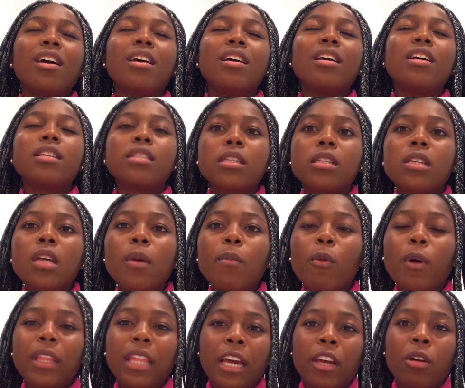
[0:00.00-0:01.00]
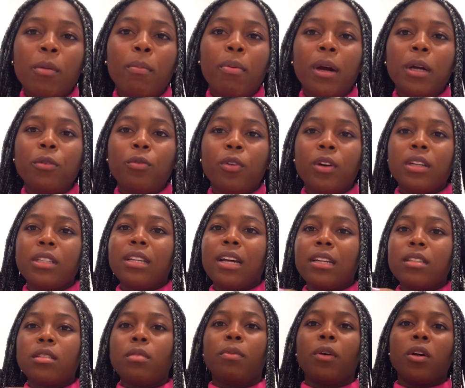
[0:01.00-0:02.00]
It's the same way that your brand voice
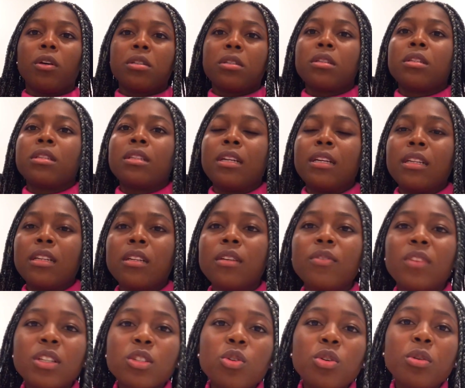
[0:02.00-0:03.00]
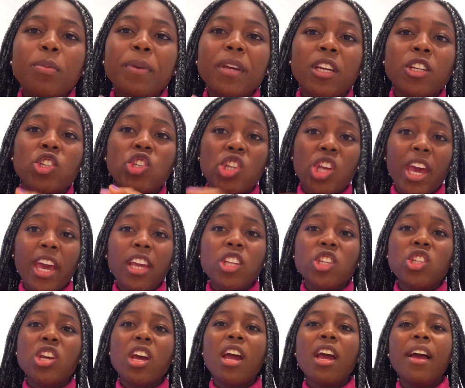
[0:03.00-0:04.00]
has to be consistent. And if there's going to be a change,
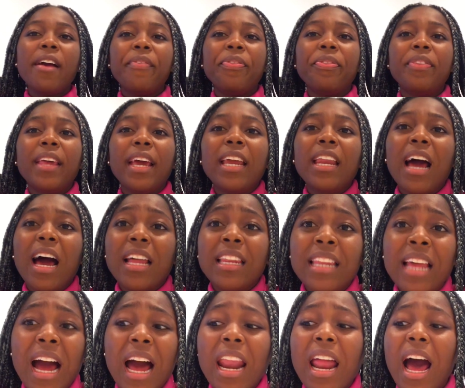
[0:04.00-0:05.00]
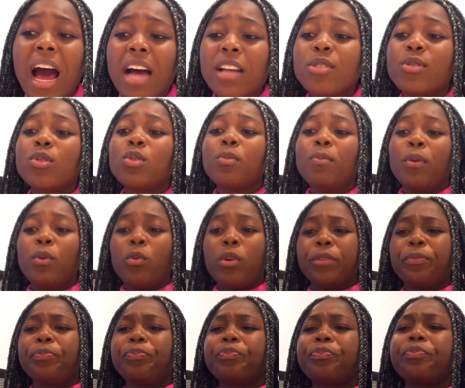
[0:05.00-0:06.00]
then that has to be what?
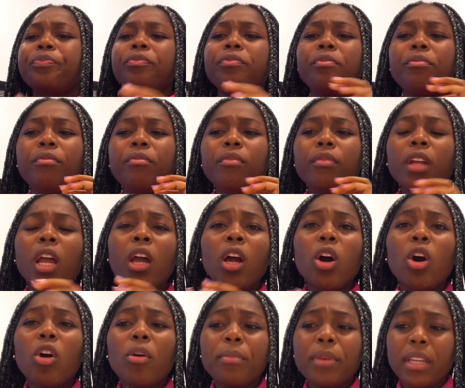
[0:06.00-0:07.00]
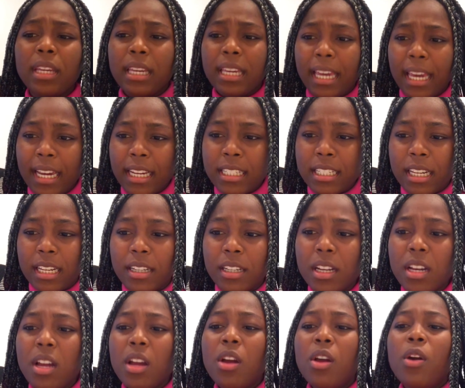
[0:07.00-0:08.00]
Communicated,
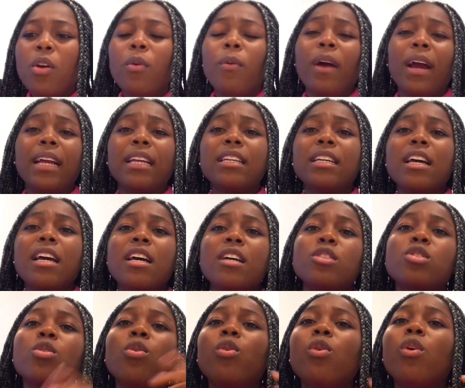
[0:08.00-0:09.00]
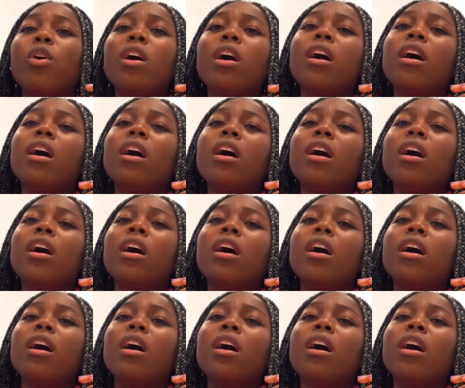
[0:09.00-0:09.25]
right? So